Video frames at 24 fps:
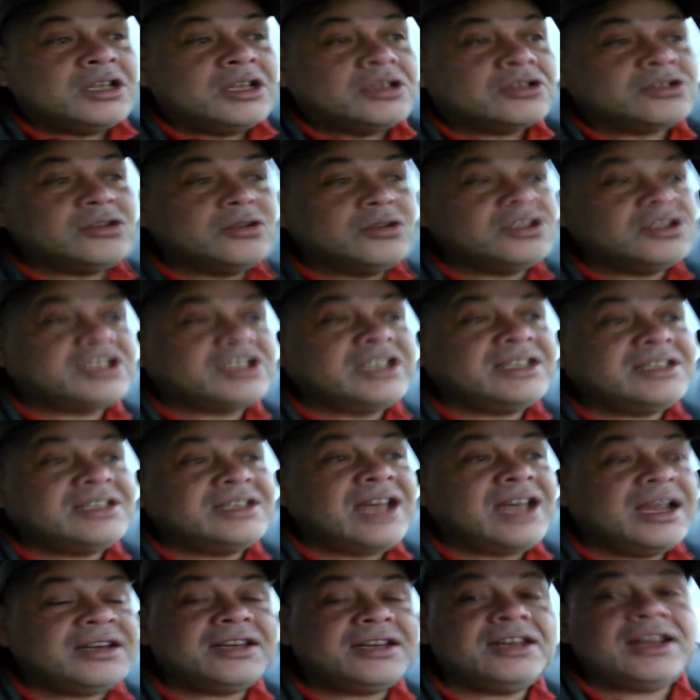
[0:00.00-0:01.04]
So since
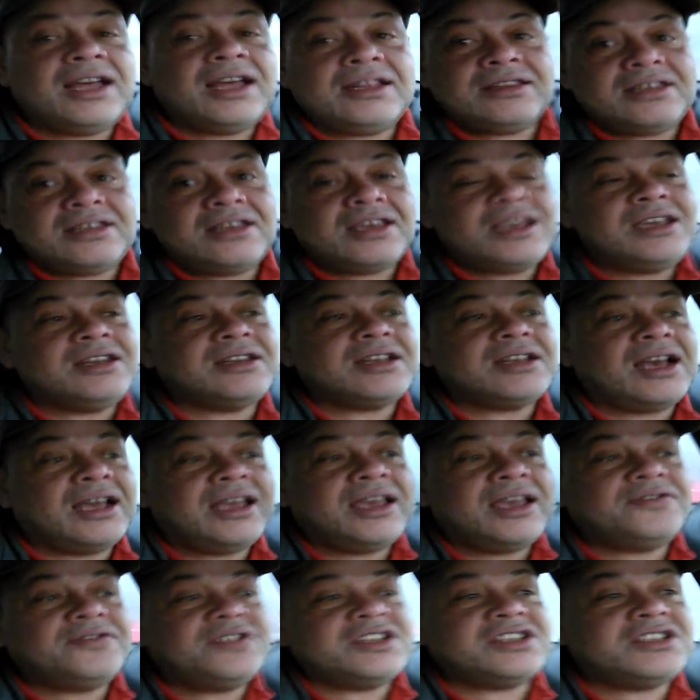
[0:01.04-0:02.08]
1998, I
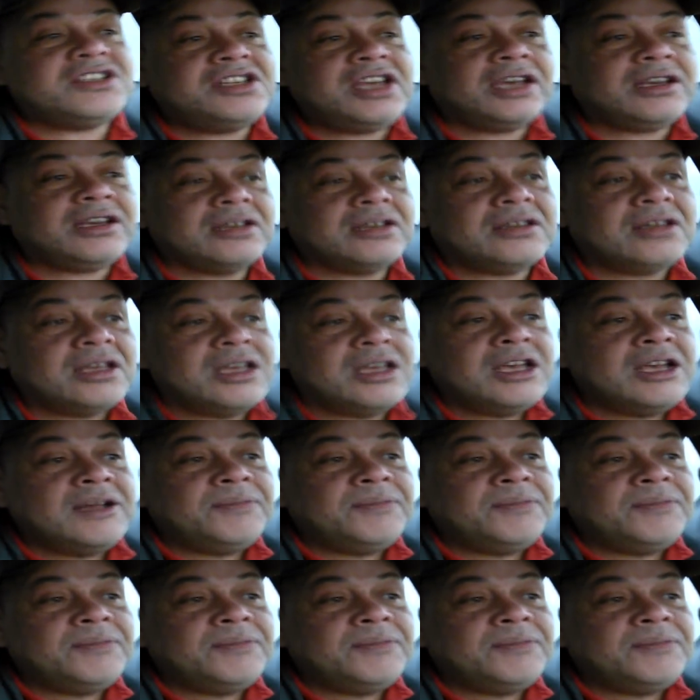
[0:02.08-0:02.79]
have this jacket.